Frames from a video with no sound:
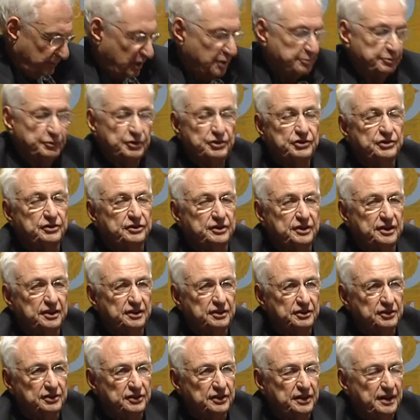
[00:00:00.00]
opportunity
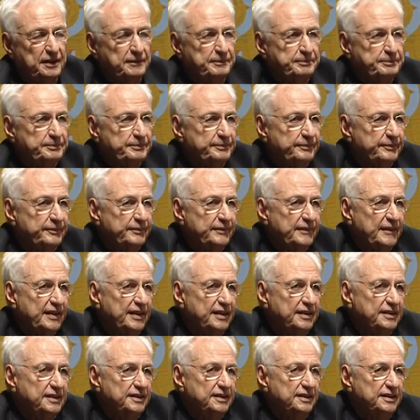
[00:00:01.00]
to do that.
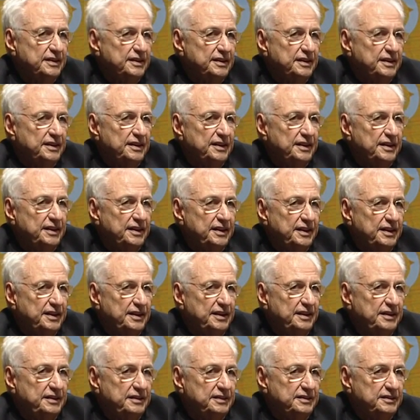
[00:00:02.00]

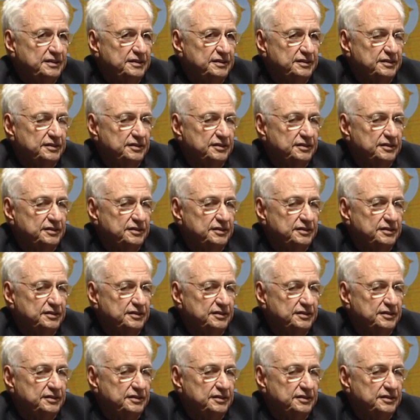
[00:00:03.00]
And